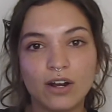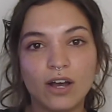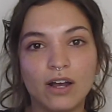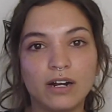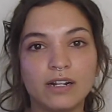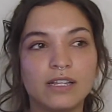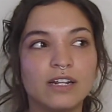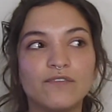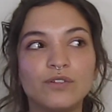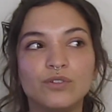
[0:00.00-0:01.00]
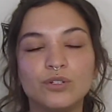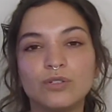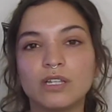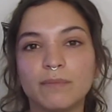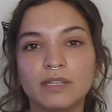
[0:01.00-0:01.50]
on than if you do
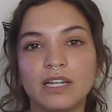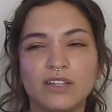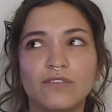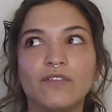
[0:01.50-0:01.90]
something